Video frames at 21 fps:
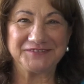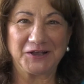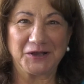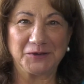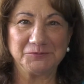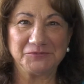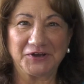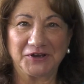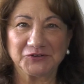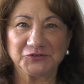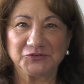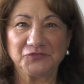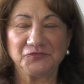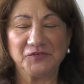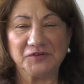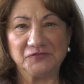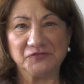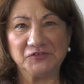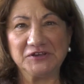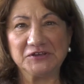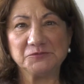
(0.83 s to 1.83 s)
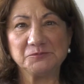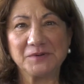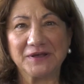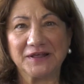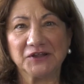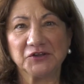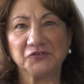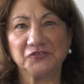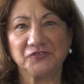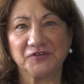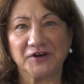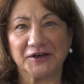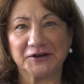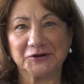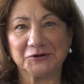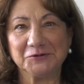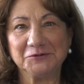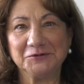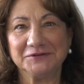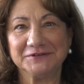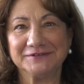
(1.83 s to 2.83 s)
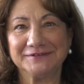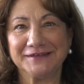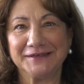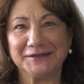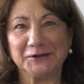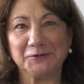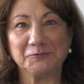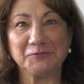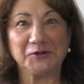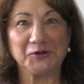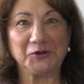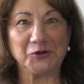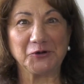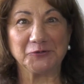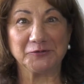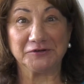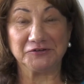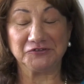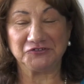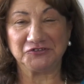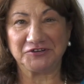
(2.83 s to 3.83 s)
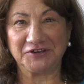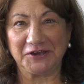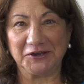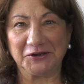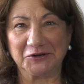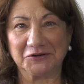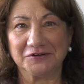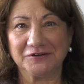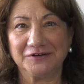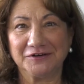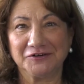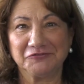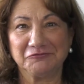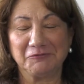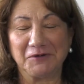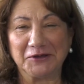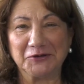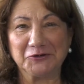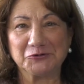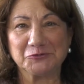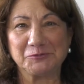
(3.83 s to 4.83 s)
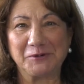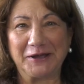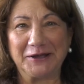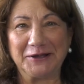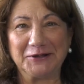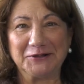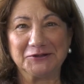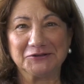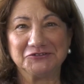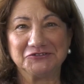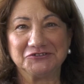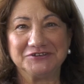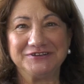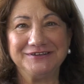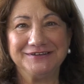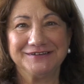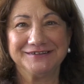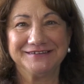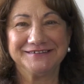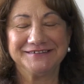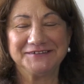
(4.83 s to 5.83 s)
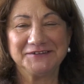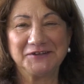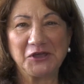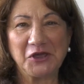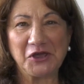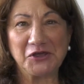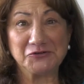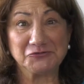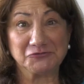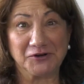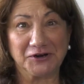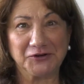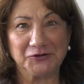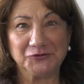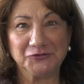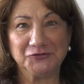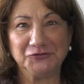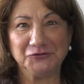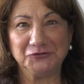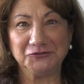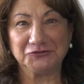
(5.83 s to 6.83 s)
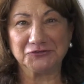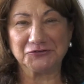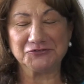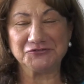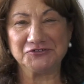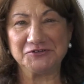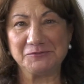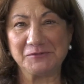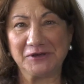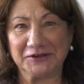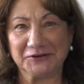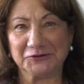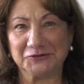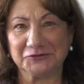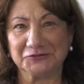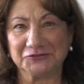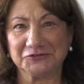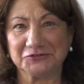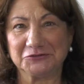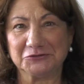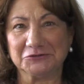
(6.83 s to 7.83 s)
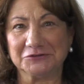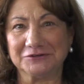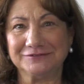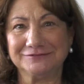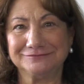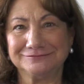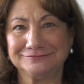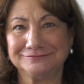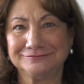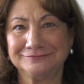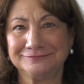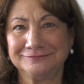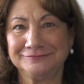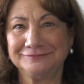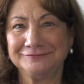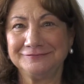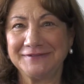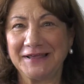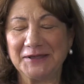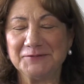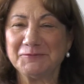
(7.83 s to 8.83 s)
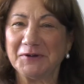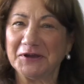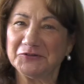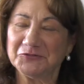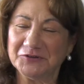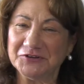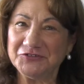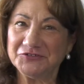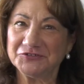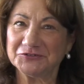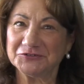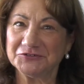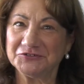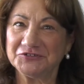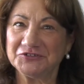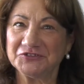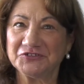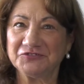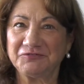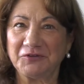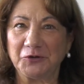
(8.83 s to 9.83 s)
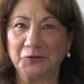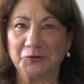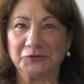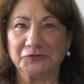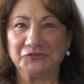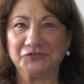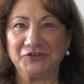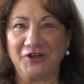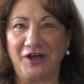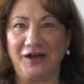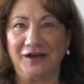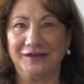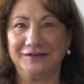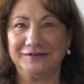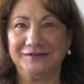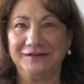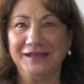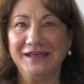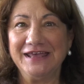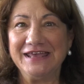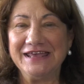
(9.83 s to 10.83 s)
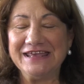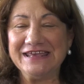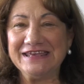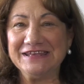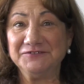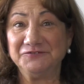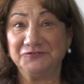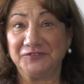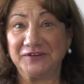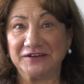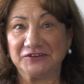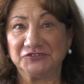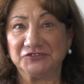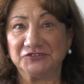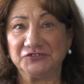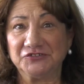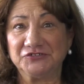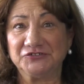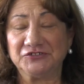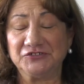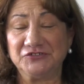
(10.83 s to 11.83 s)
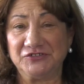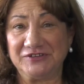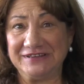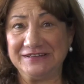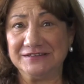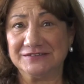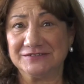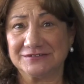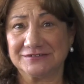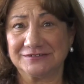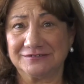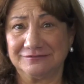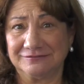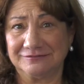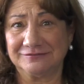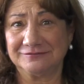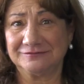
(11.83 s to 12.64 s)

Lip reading: I'm Dr. Vivian Bellofatto, and I'm the current chair of microbiology at Rutgers, New Jersey Medical School. And my research is focused on infectious disease.